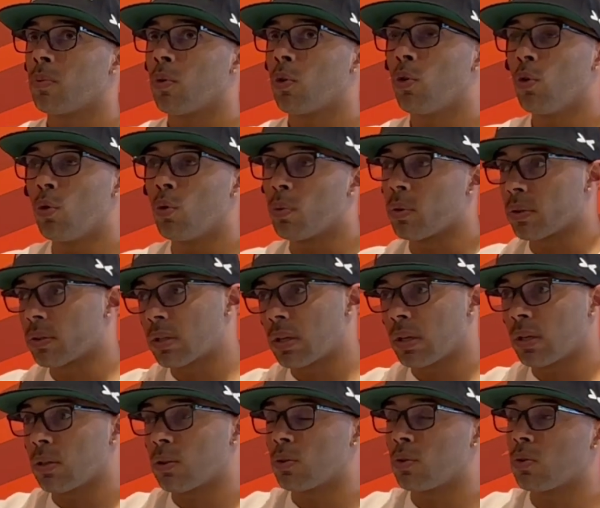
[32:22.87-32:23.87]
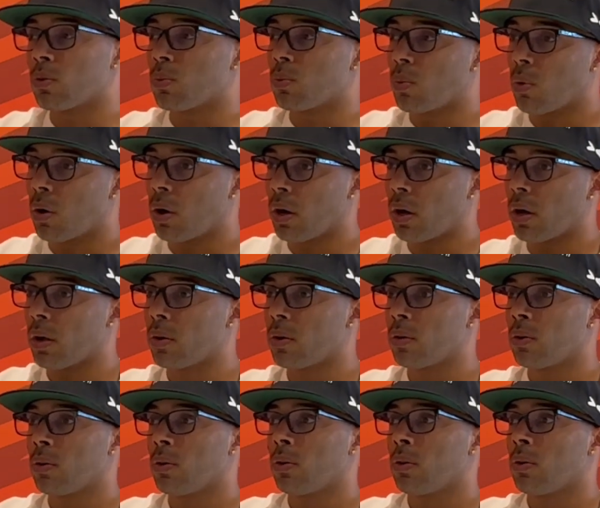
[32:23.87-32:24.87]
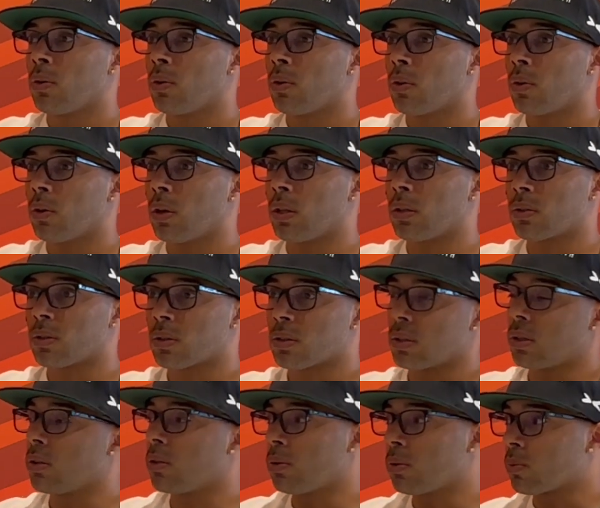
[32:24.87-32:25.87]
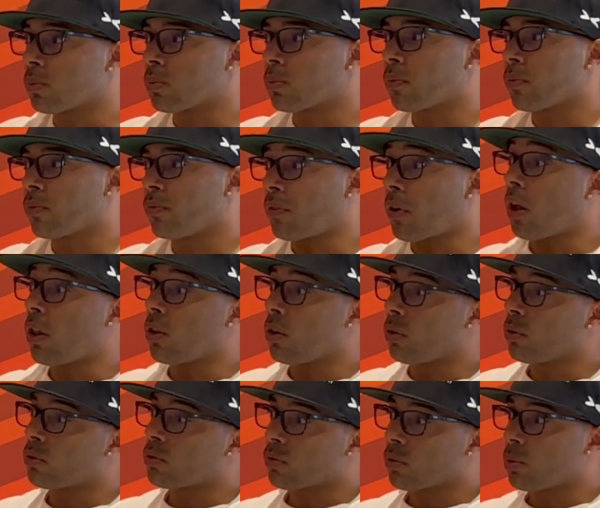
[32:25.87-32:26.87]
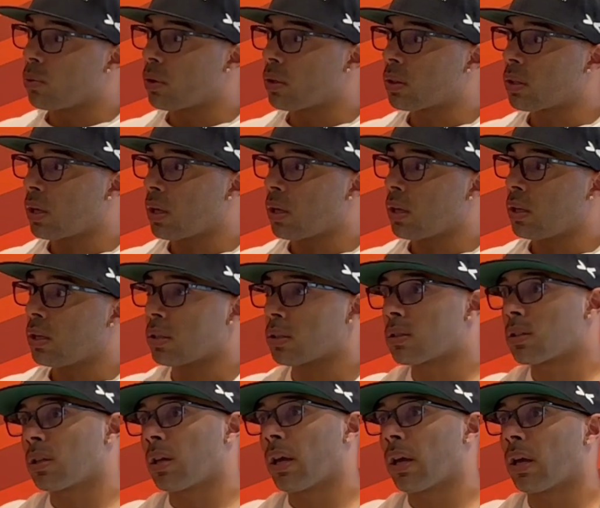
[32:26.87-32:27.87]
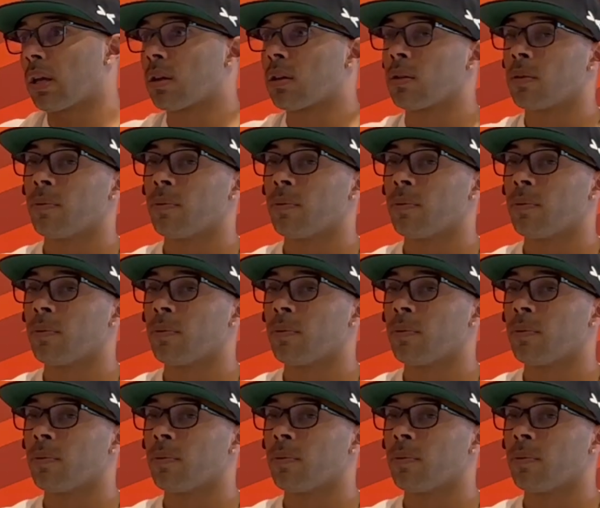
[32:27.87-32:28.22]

who was going to do what, and still follow mm. through with it. And it's like